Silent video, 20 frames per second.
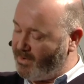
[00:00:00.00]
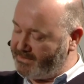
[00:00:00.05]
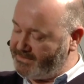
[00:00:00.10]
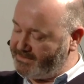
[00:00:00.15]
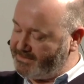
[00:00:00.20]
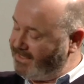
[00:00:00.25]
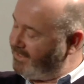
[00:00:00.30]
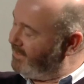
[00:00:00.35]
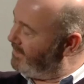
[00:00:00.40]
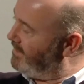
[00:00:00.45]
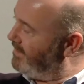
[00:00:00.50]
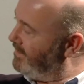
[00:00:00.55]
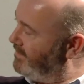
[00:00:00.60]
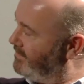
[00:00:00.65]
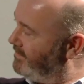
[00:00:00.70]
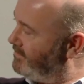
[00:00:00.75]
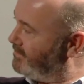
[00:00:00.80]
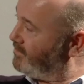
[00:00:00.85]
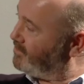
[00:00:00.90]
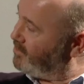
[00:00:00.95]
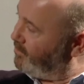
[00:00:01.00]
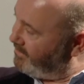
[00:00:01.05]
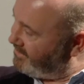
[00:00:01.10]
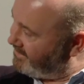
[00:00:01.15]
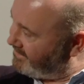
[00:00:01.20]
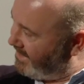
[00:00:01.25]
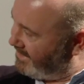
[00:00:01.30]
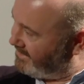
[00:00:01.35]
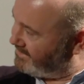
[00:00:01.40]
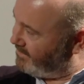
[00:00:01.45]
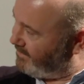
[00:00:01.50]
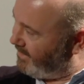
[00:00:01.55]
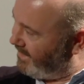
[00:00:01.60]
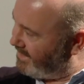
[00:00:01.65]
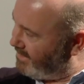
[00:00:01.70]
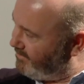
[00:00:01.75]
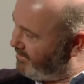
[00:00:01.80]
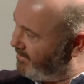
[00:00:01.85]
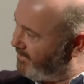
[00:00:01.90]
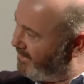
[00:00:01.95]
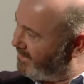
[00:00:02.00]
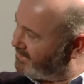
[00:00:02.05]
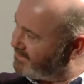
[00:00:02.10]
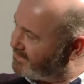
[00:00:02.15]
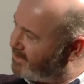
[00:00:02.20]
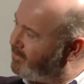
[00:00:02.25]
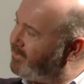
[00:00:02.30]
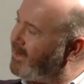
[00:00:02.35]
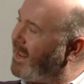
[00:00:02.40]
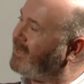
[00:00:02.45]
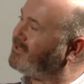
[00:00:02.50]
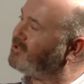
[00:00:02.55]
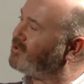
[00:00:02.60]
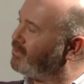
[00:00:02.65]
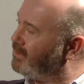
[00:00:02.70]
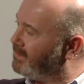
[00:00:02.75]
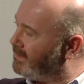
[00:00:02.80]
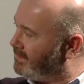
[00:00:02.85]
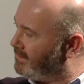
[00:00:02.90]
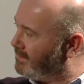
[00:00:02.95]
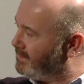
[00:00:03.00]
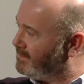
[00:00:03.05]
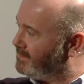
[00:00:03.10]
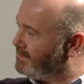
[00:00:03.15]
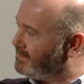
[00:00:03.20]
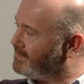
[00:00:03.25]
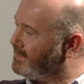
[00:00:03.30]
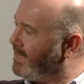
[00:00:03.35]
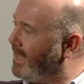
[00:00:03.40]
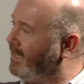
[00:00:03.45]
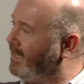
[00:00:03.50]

What's a, do you want to tell us a little bit about a subnatural yes.